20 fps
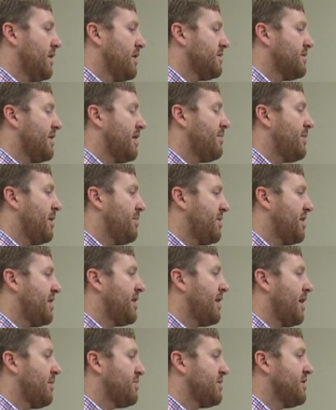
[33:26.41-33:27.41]
Uh, so that might be
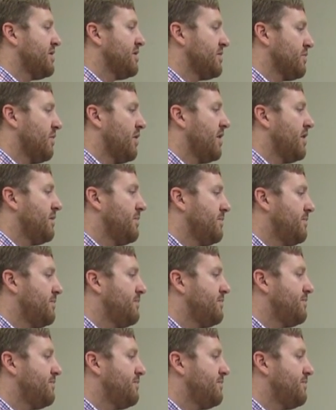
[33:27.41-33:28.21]
an option as well.